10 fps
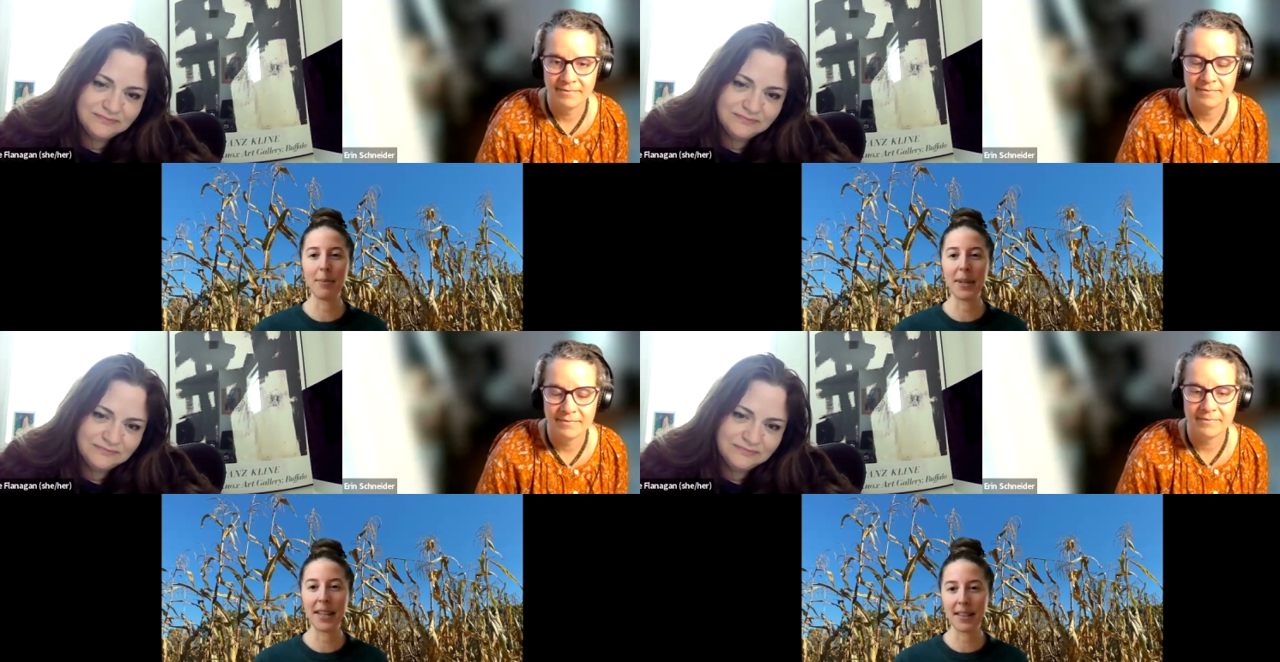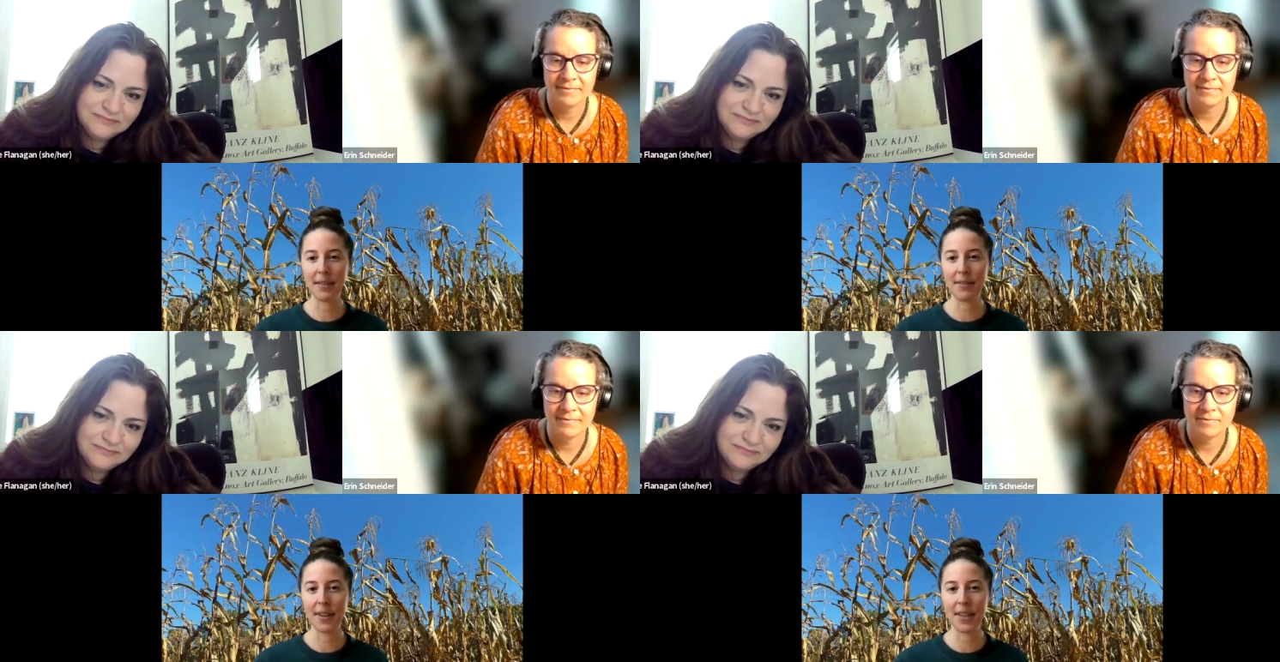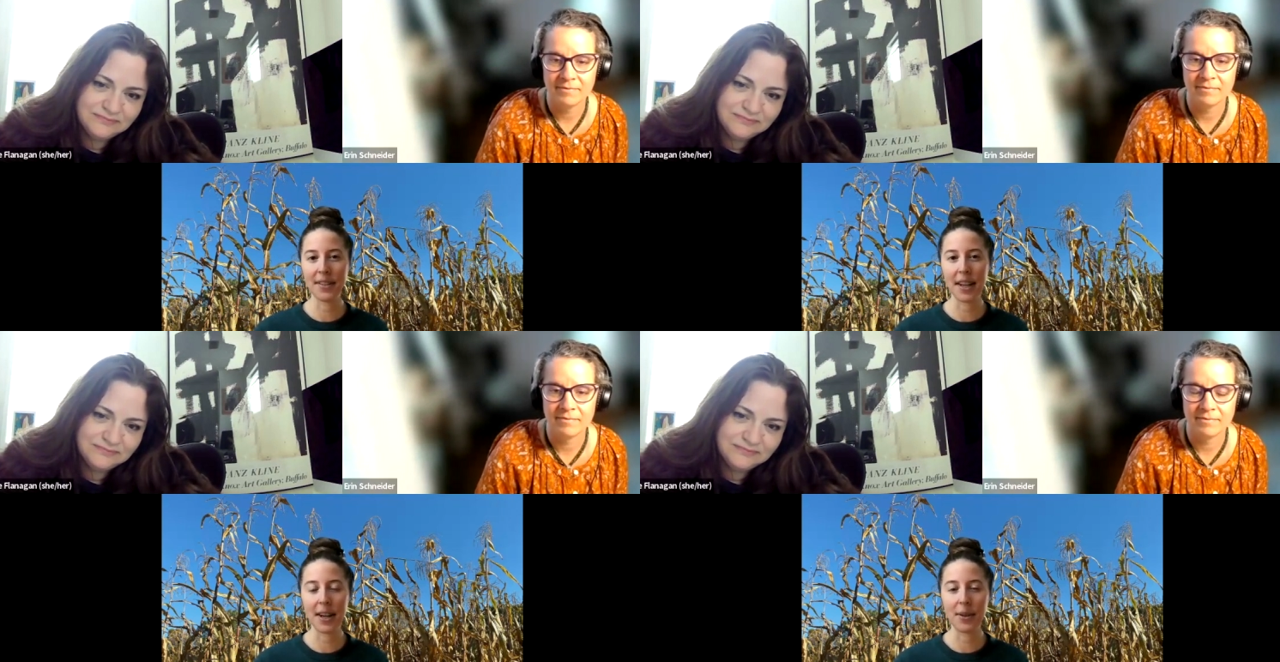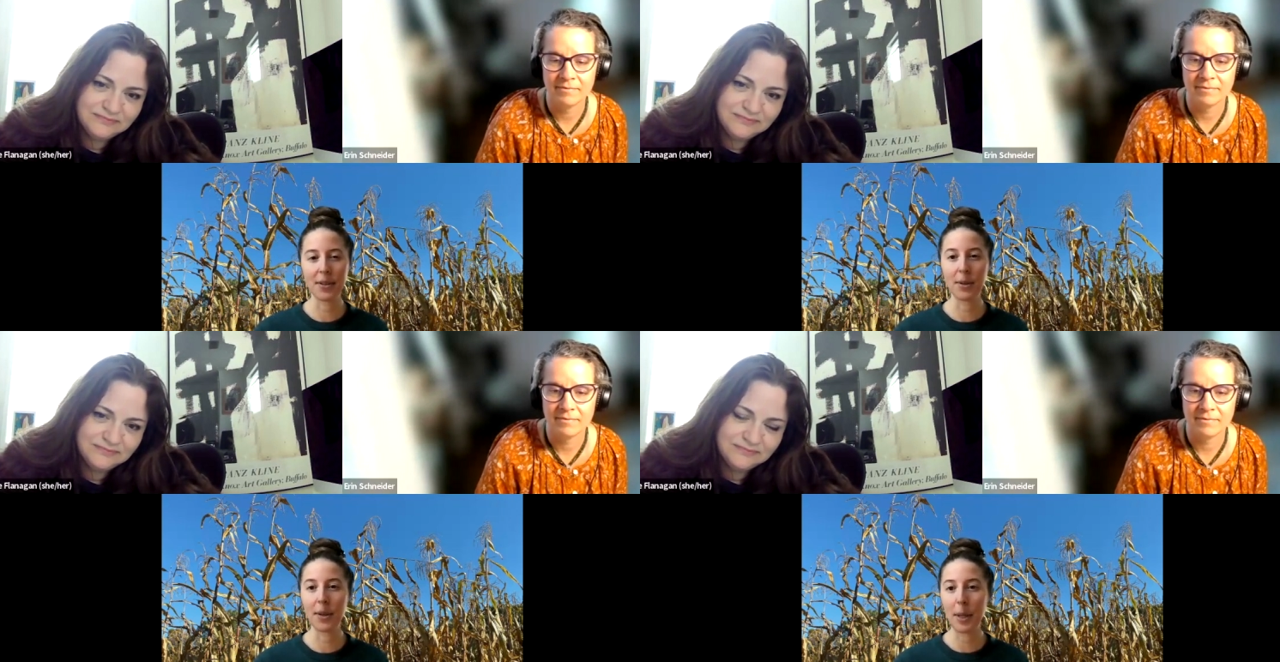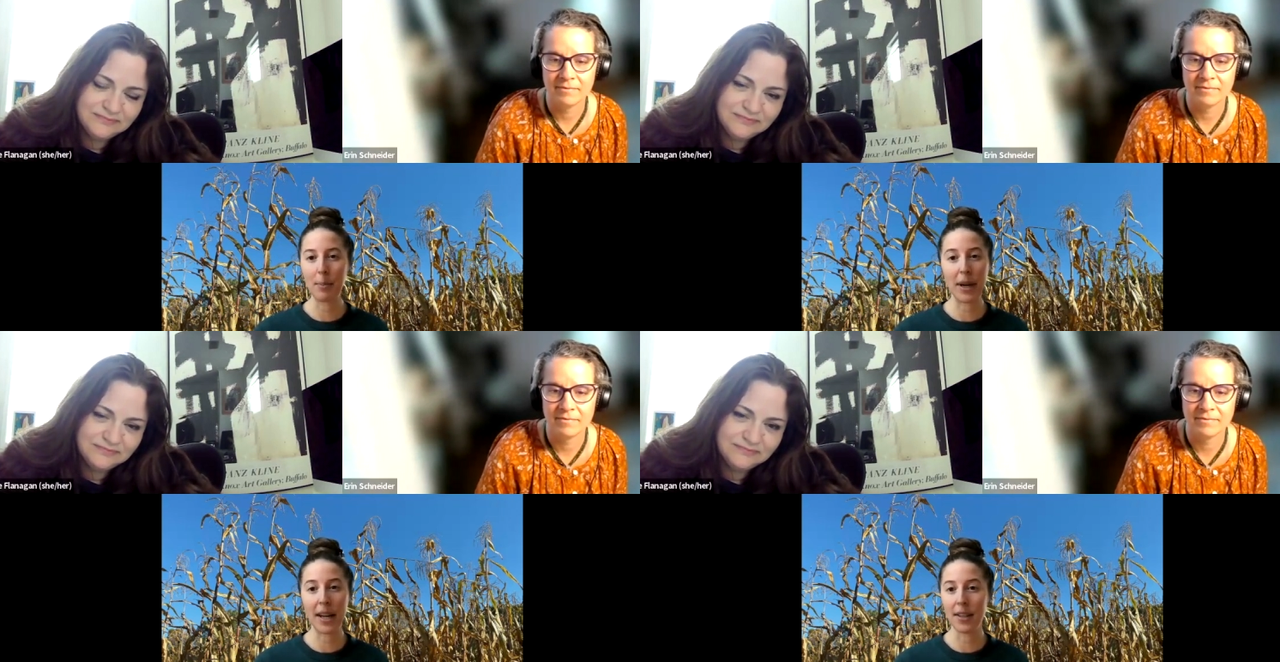Speaker 1: and get the funds out to like
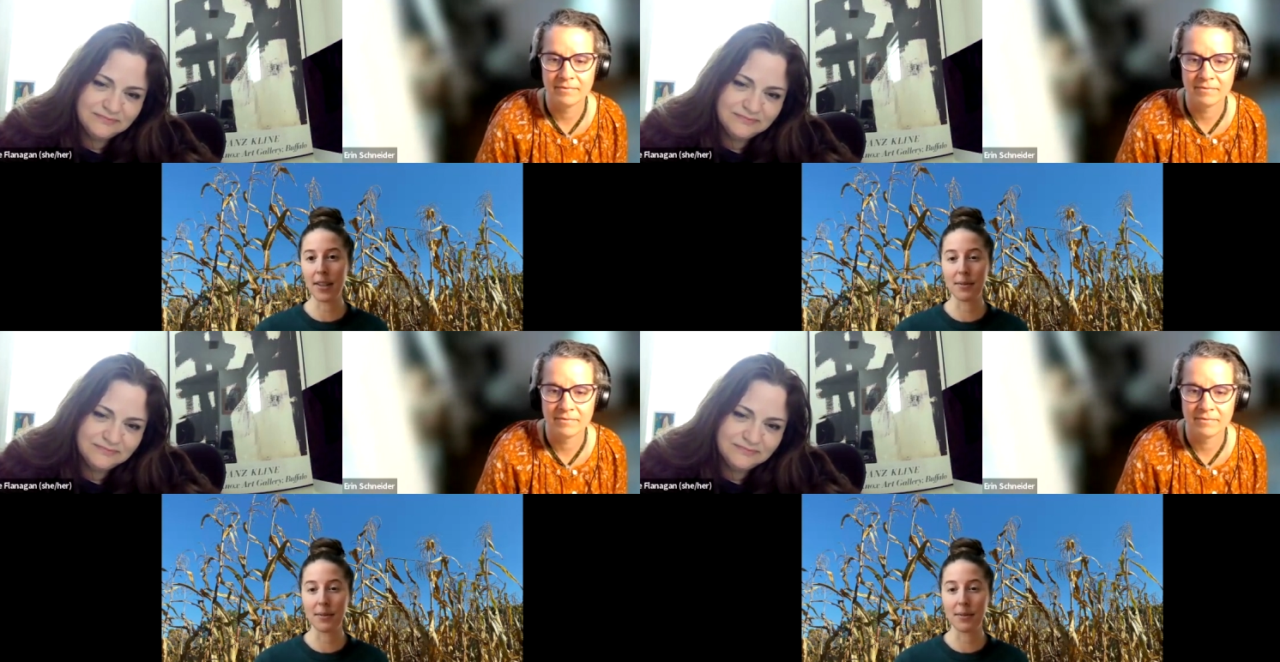buy